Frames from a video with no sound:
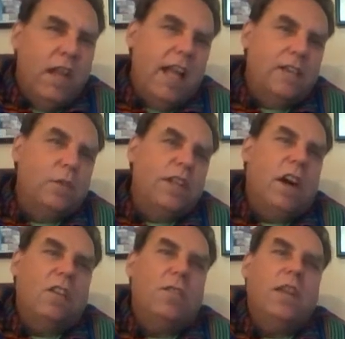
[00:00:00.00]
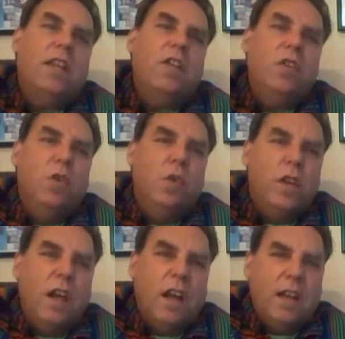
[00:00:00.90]
as we cultivate
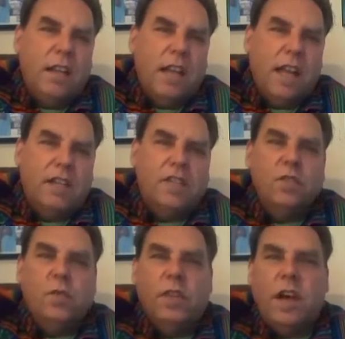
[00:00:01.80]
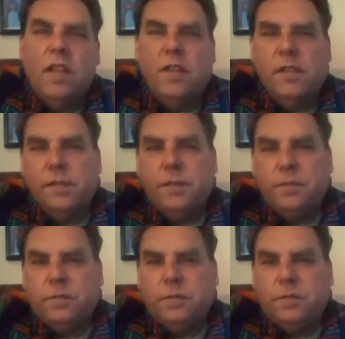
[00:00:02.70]
new connections with others.